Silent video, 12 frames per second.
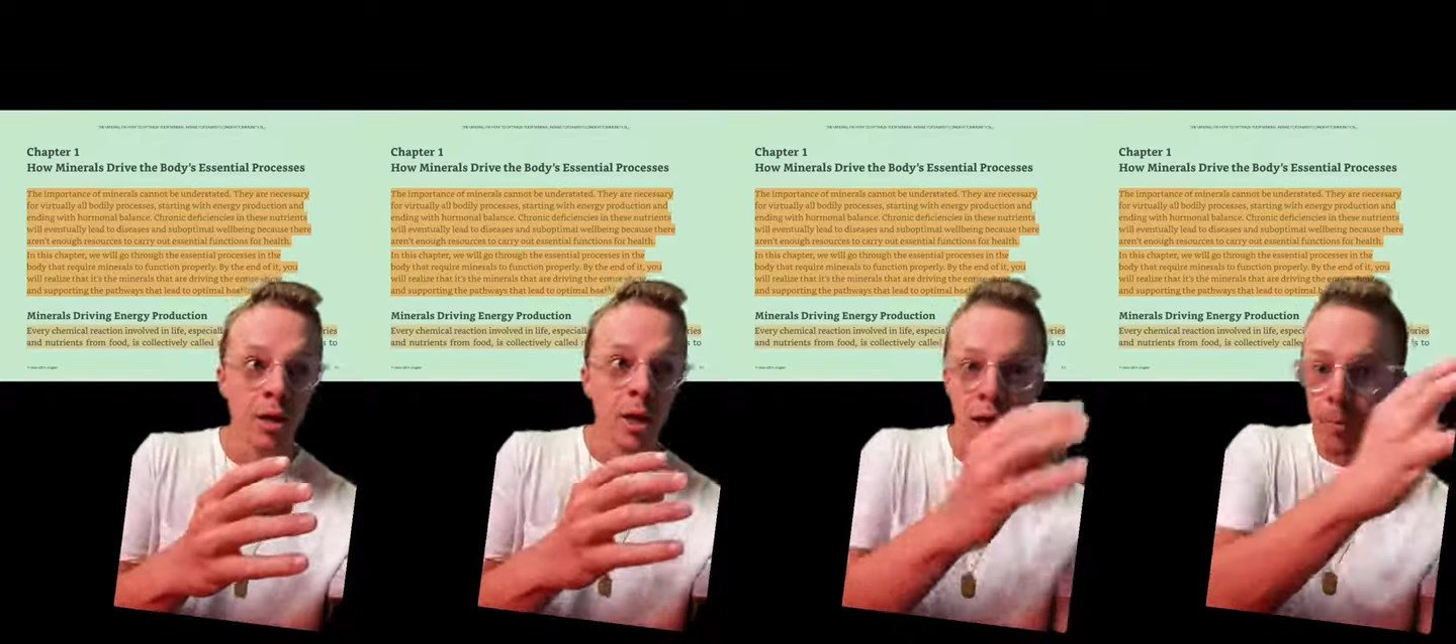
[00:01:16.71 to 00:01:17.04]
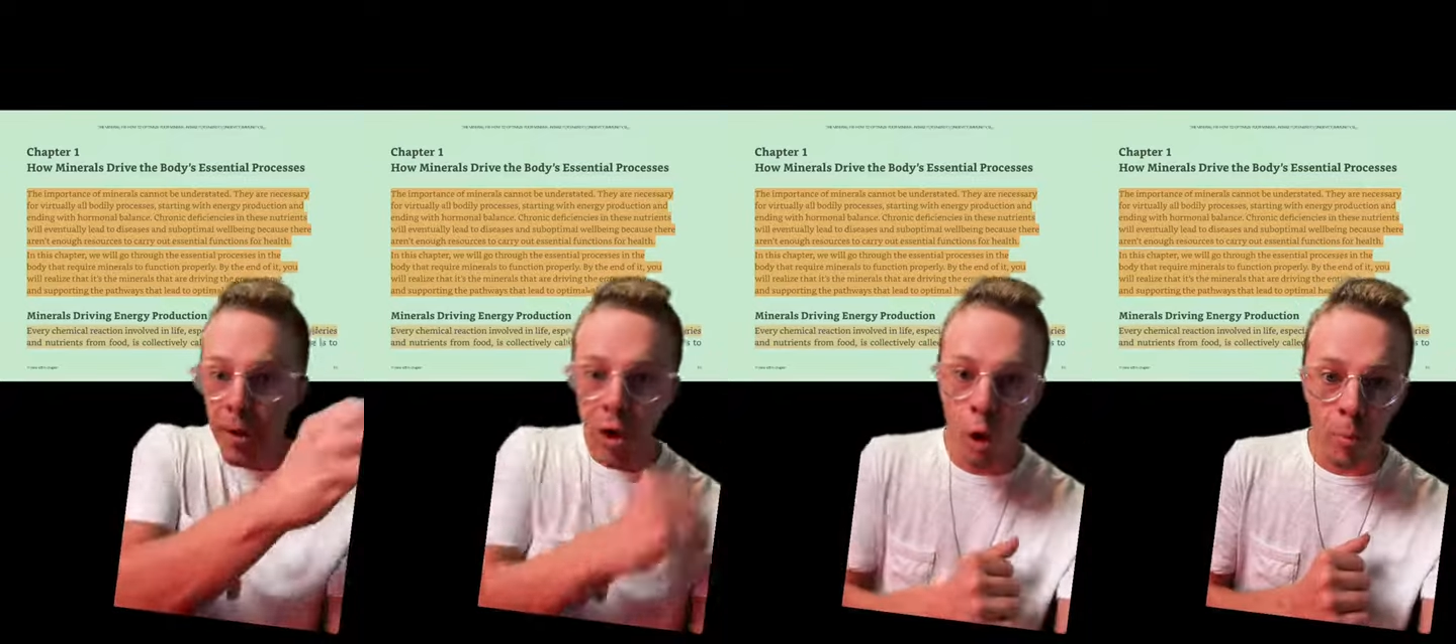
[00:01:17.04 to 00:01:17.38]
in a
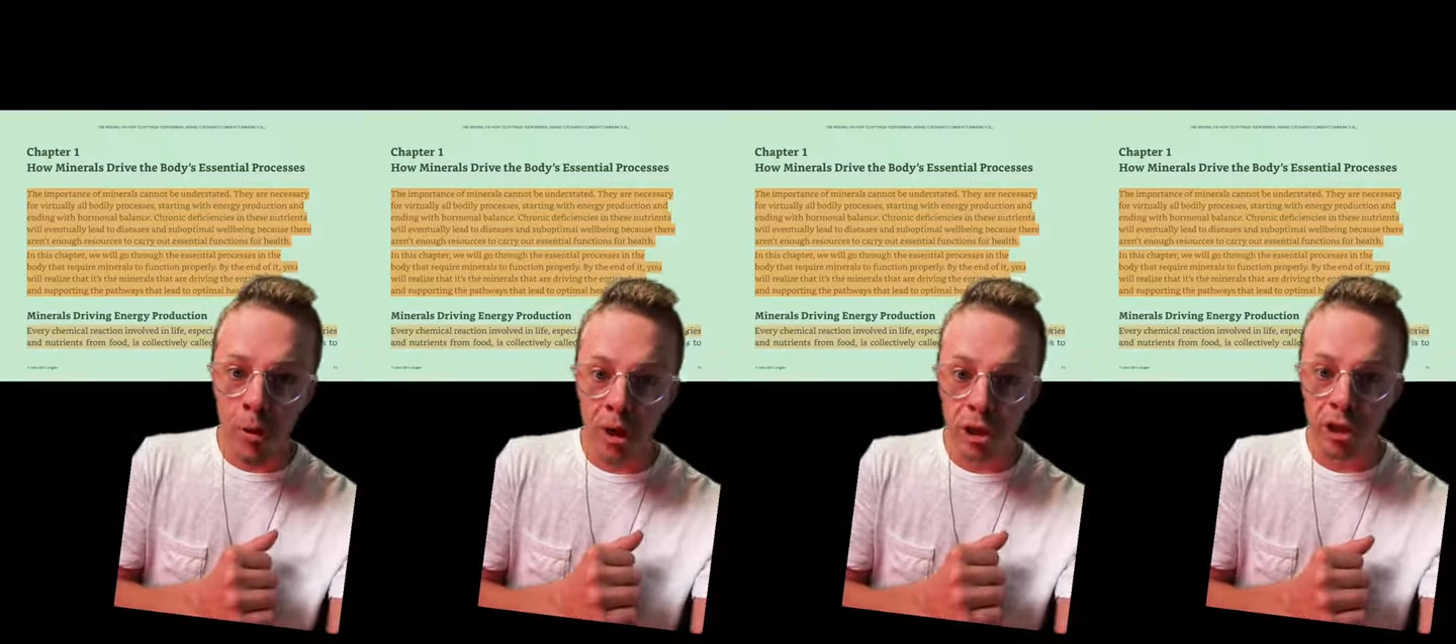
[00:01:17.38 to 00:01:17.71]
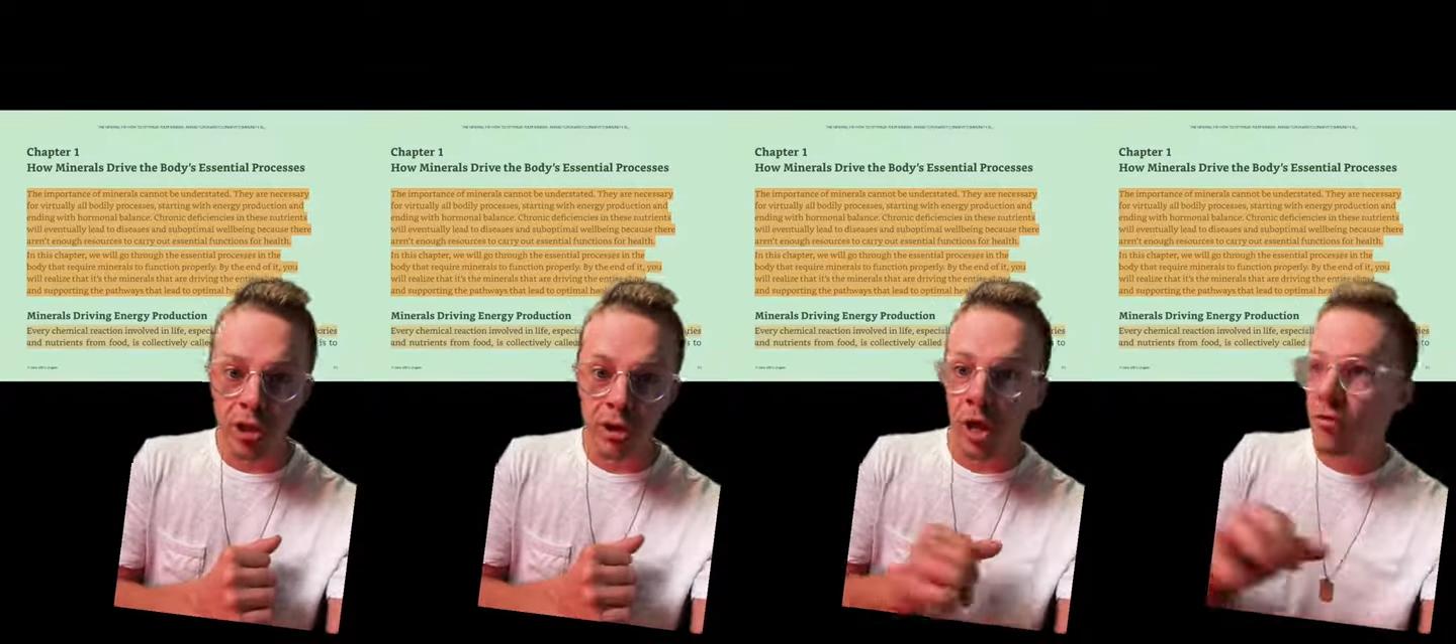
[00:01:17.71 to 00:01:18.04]
big
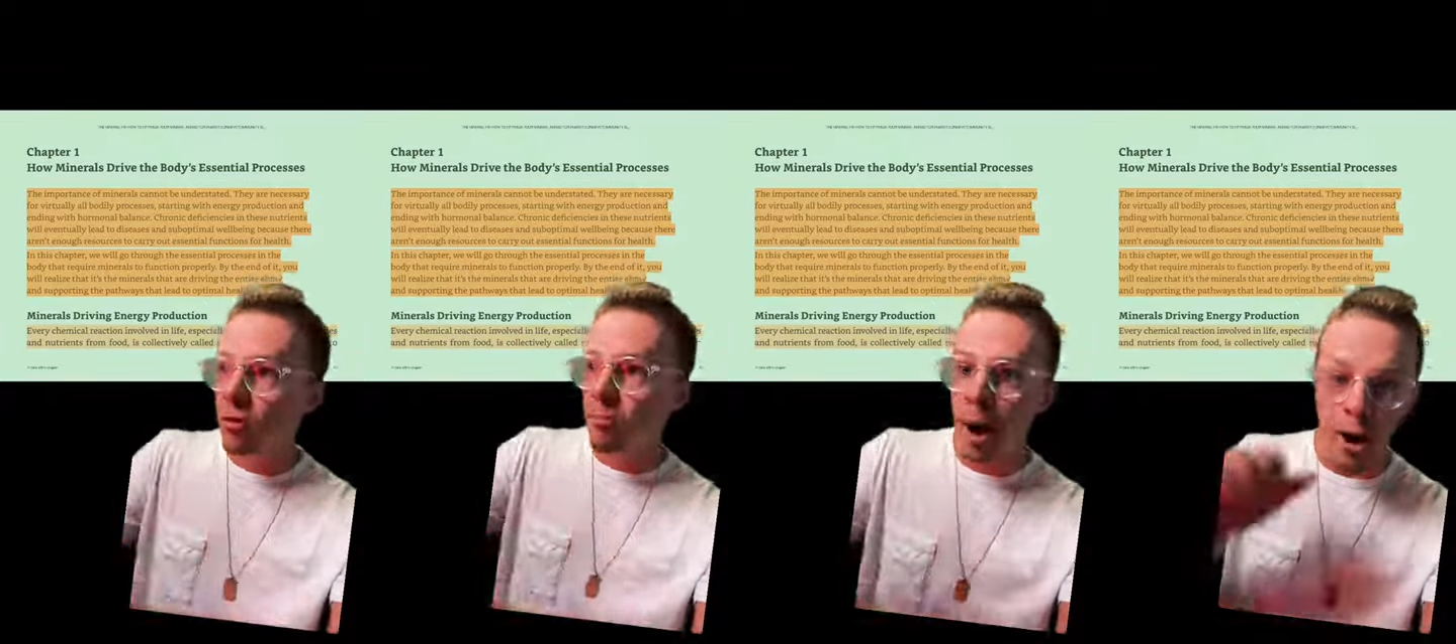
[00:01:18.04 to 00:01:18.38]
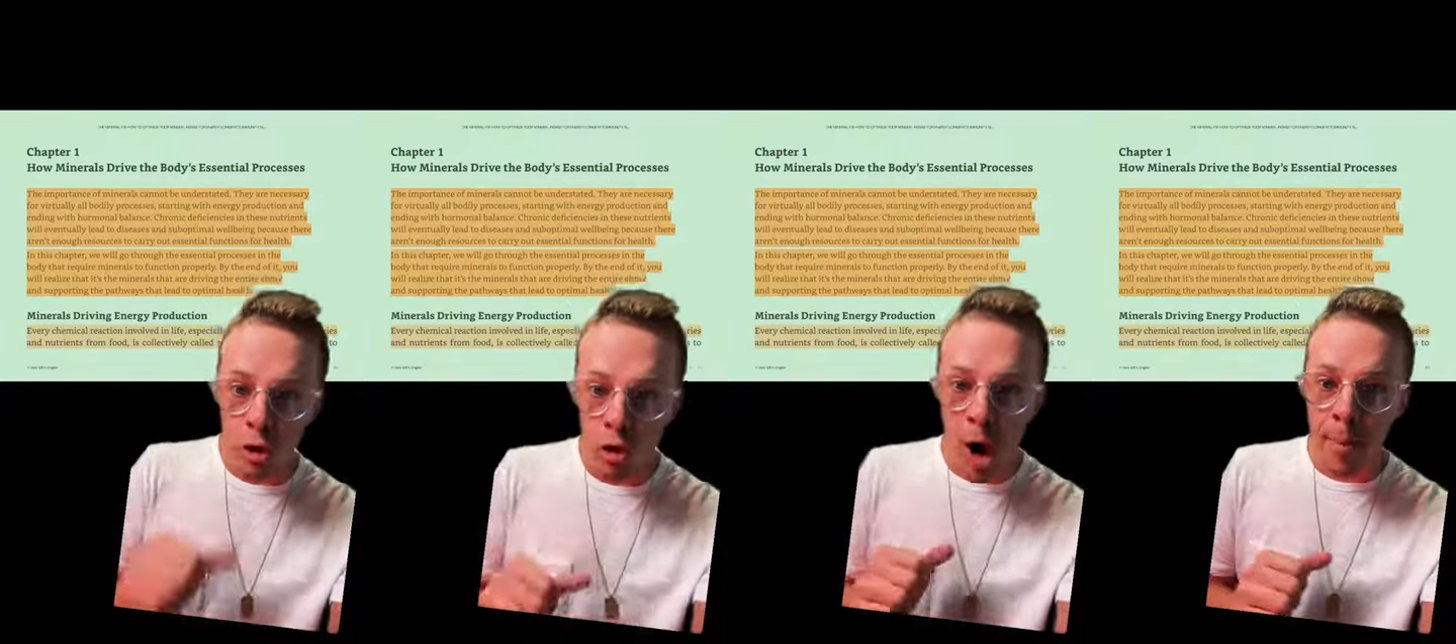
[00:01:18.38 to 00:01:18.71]
corporation from
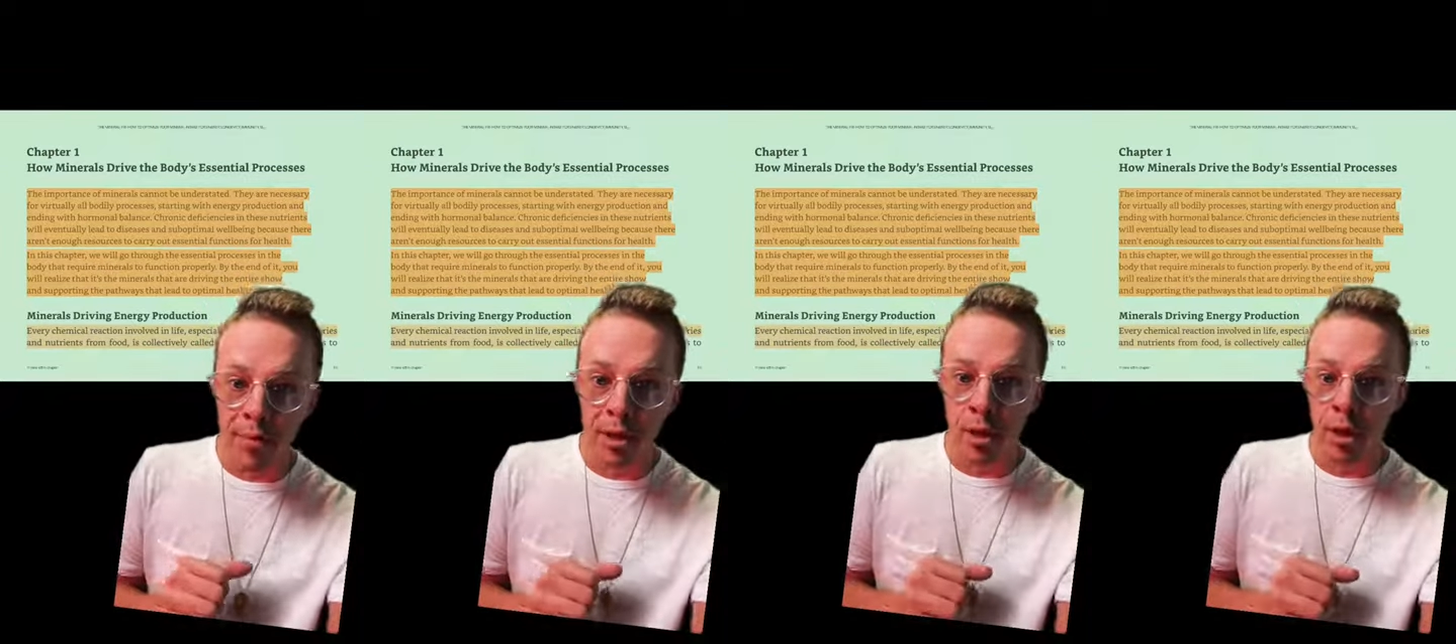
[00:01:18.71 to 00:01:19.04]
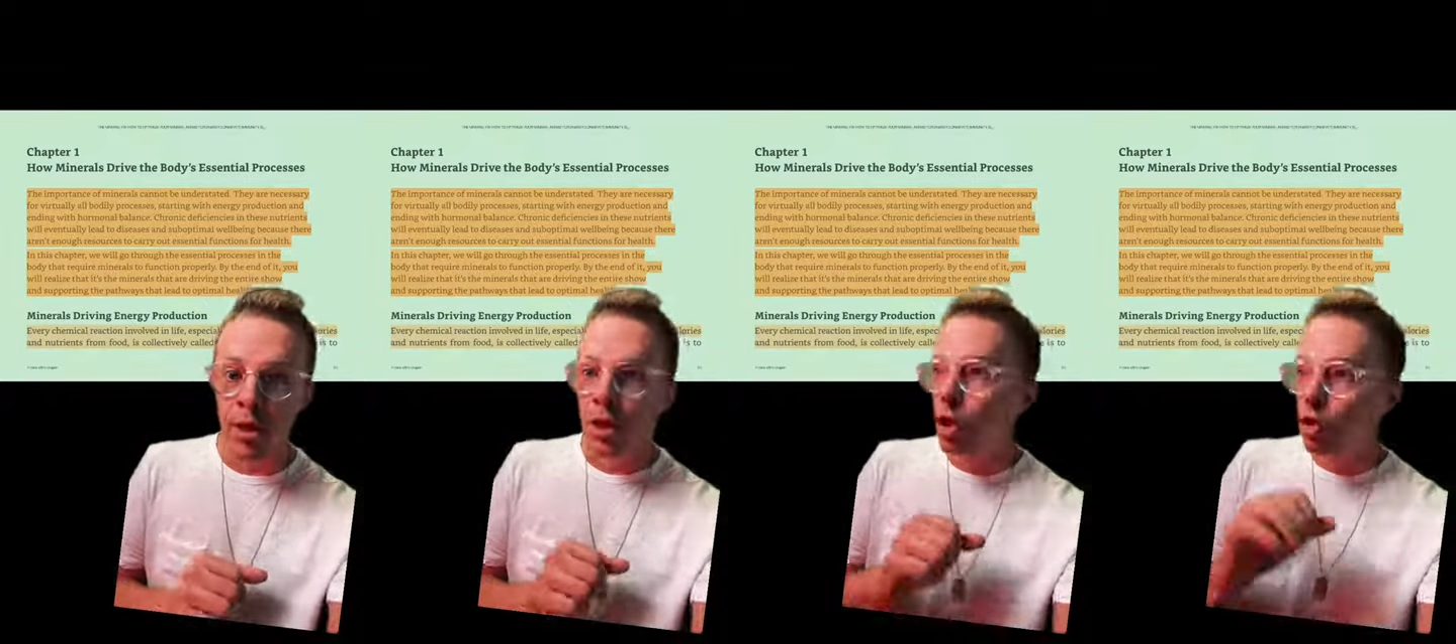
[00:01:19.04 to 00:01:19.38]
monocropped
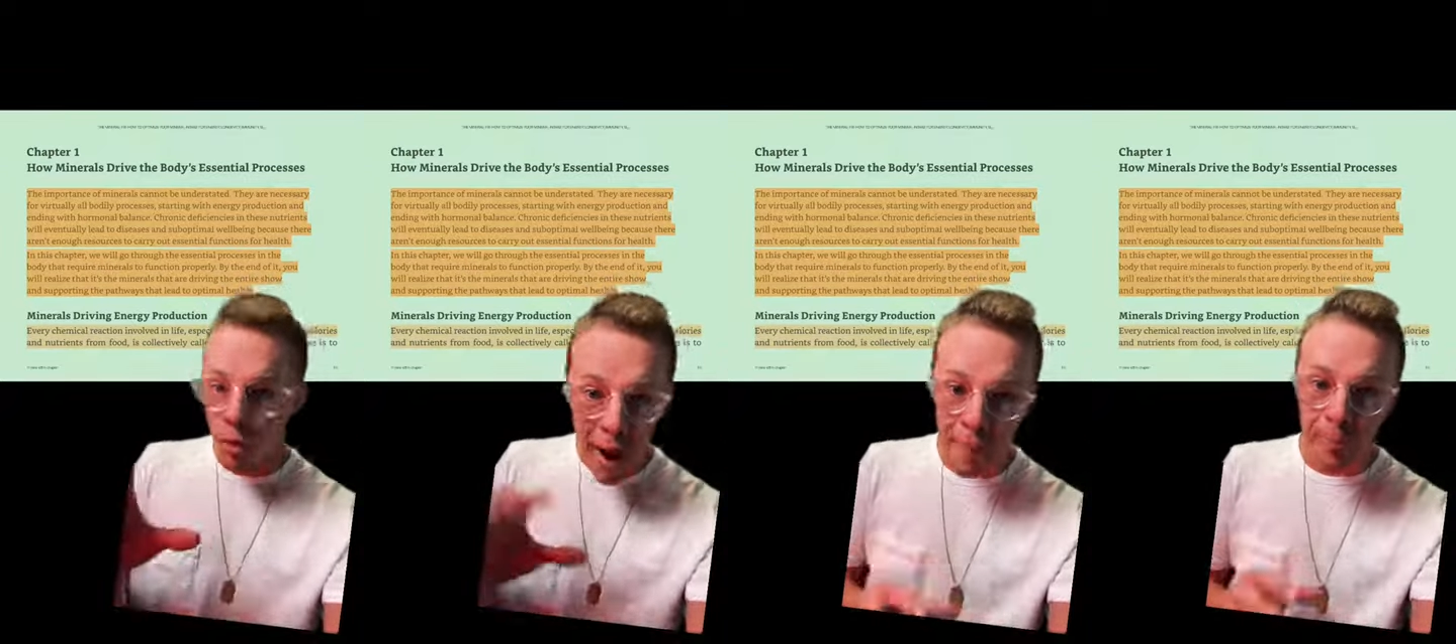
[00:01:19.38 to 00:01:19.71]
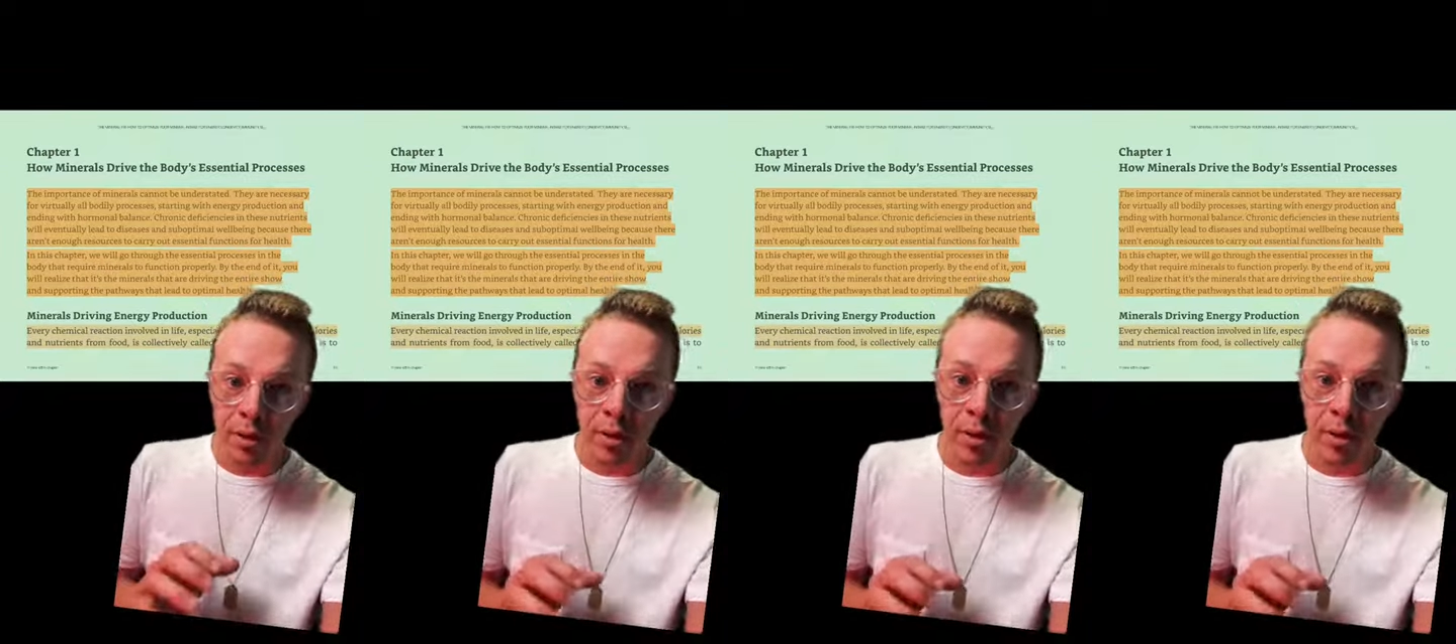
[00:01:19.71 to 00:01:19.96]
crap